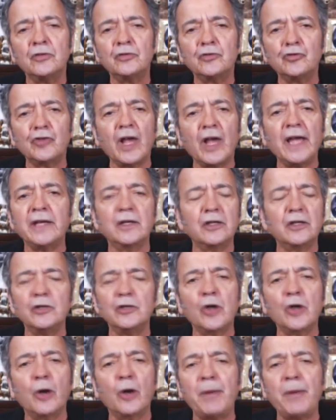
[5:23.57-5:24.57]
China,
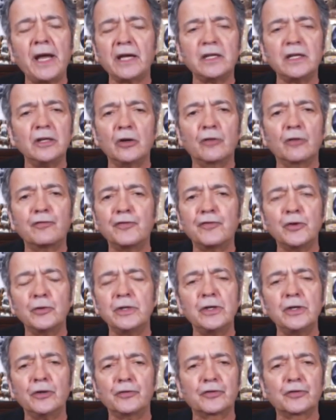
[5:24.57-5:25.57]
you go back, you know, a few
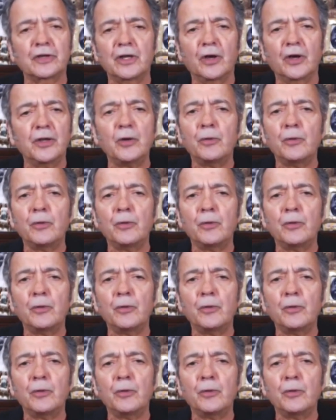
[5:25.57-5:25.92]
years ago,